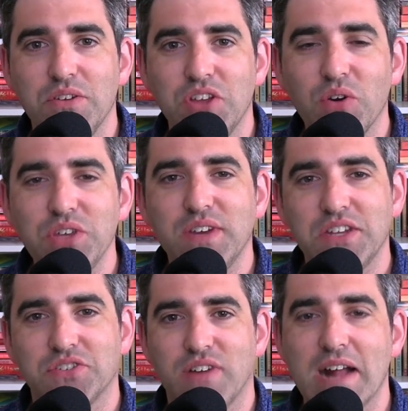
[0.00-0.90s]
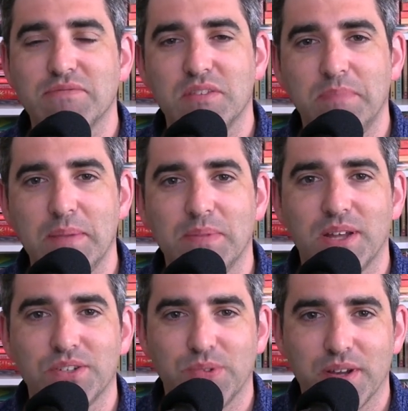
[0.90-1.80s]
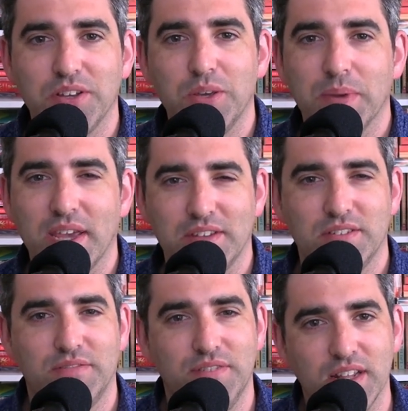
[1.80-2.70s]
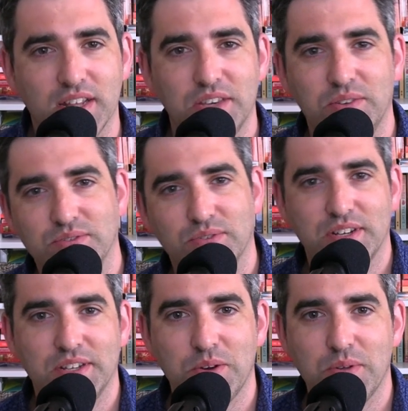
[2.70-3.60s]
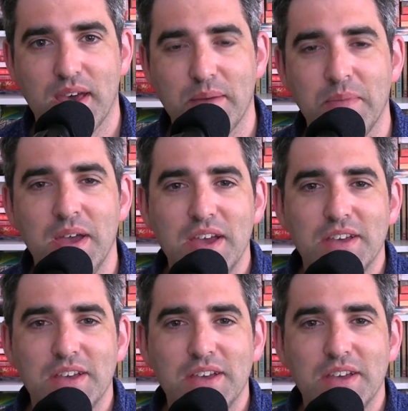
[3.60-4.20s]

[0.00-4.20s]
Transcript: And you know when you interact with people on Twitter, you begin to feel like you sort of know them.